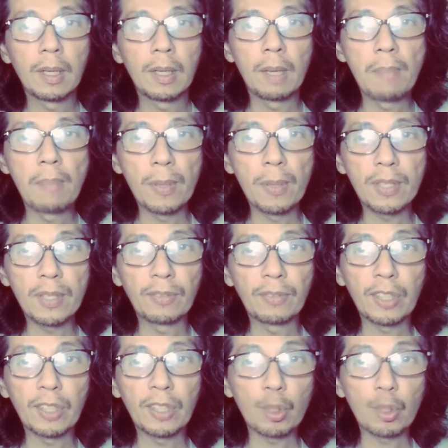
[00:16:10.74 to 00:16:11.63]
members
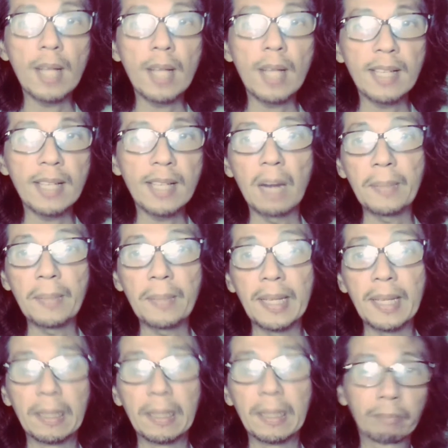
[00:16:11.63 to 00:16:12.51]
of the Tsukasa
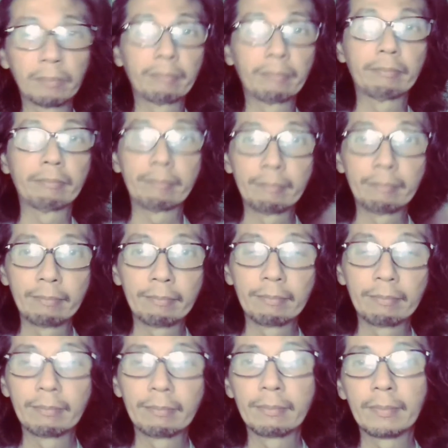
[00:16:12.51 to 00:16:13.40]
Army.
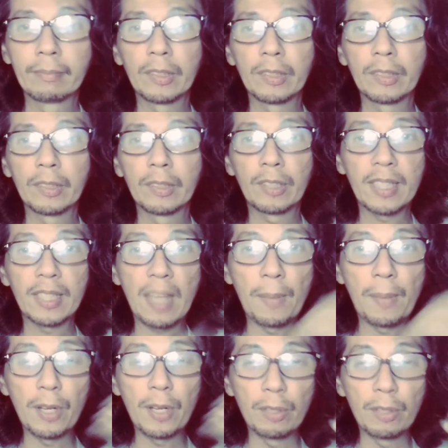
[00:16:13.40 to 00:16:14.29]
So
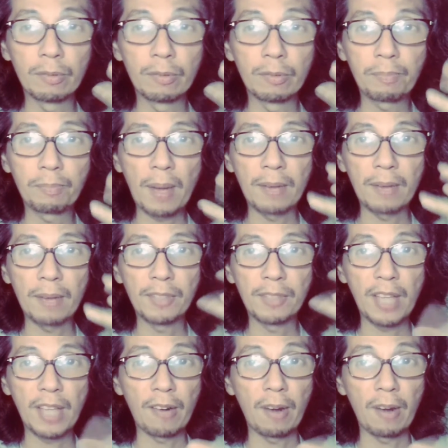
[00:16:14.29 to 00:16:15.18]
nasabi niyo yung parang
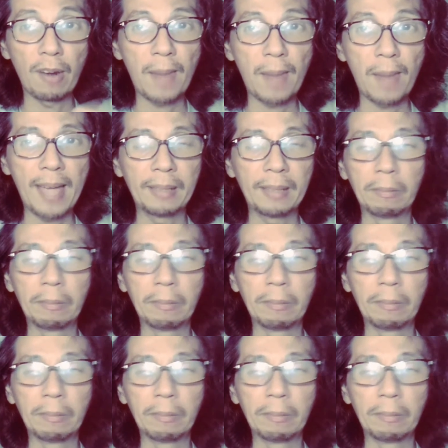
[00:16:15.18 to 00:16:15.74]
general plan.